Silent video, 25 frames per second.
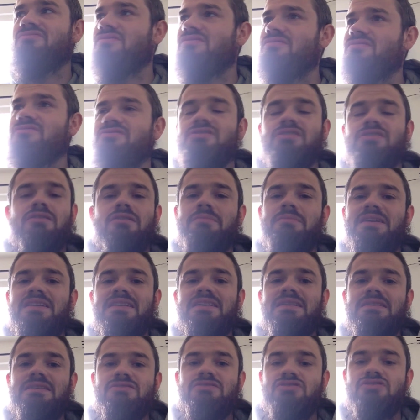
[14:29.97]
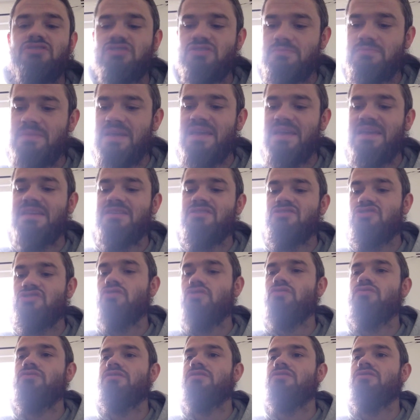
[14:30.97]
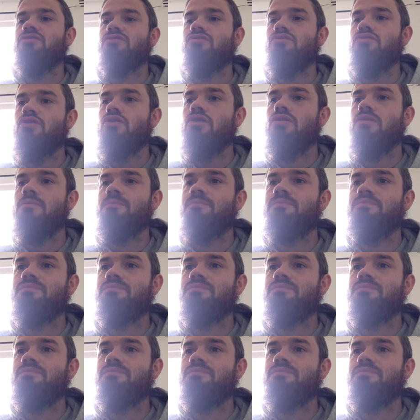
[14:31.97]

Do you know what I mean? Just making sure that you're not